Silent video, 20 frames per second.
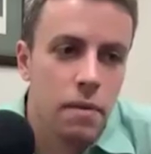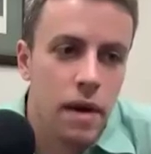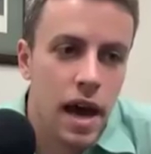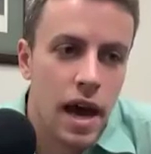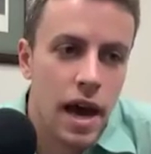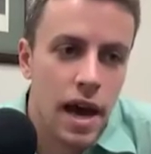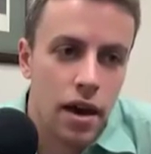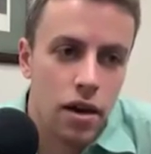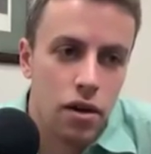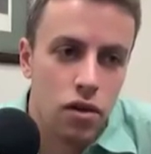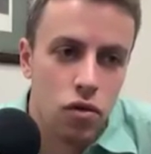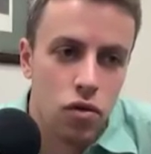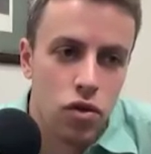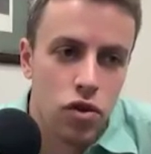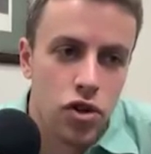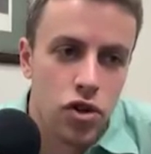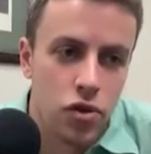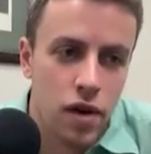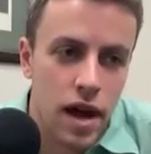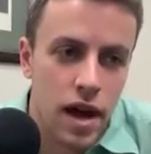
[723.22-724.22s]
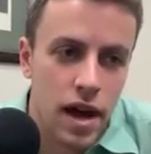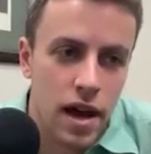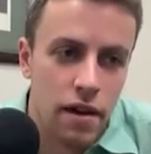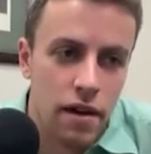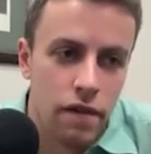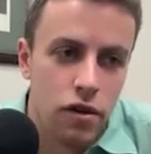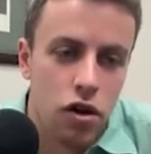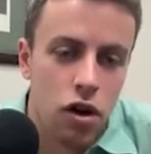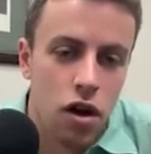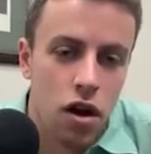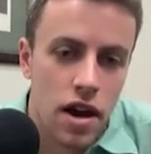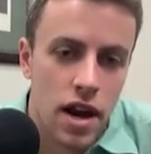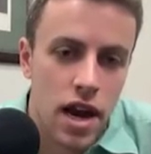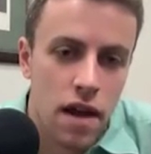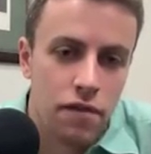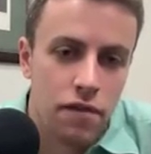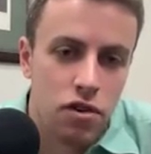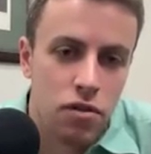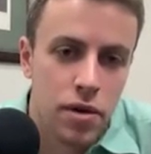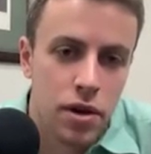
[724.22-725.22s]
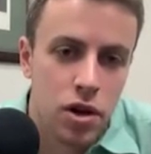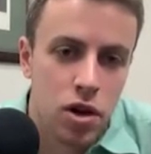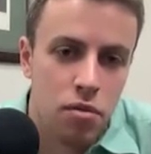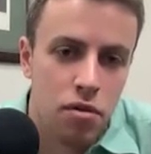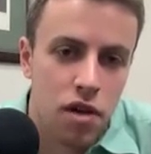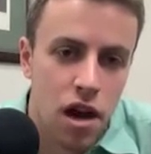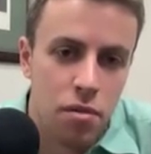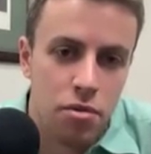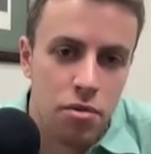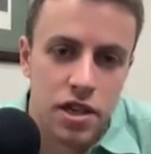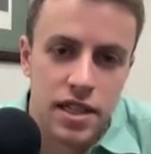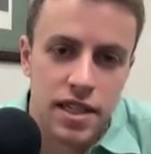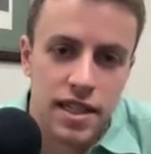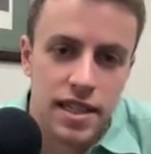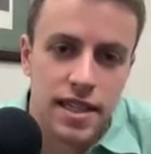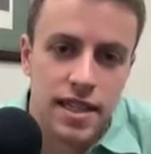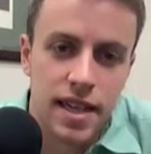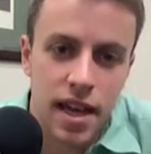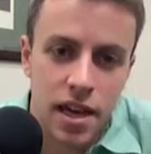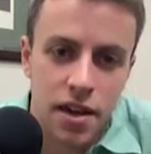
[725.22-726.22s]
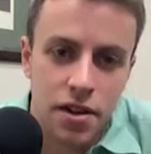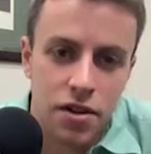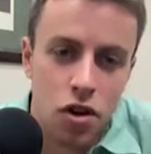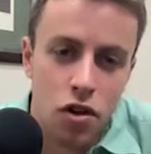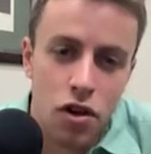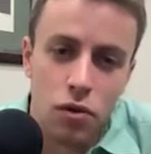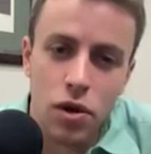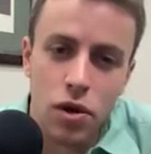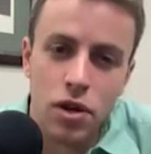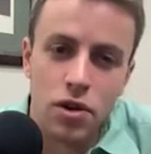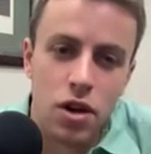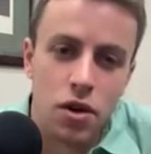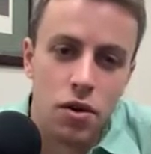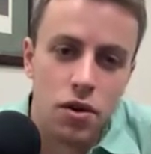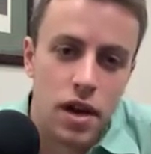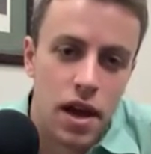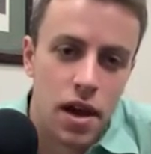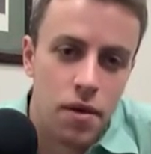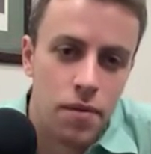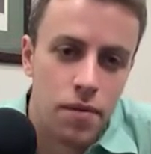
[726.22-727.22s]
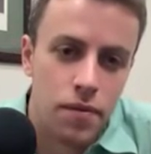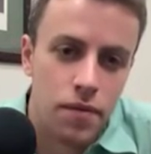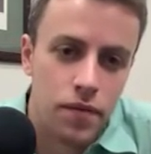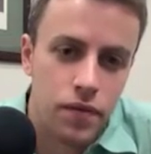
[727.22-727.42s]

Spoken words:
back, would you have gone after bigger properties instead, knowing what you know now?